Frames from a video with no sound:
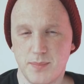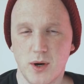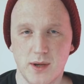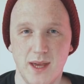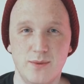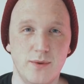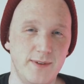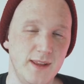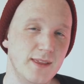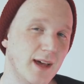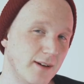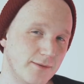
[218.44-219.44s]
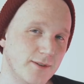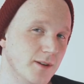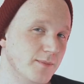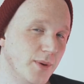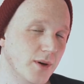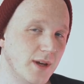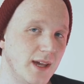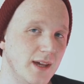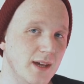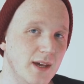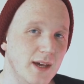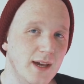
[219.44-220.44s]
pocket within that front
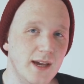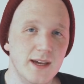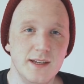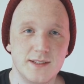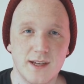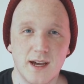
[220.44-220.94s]
pocket is,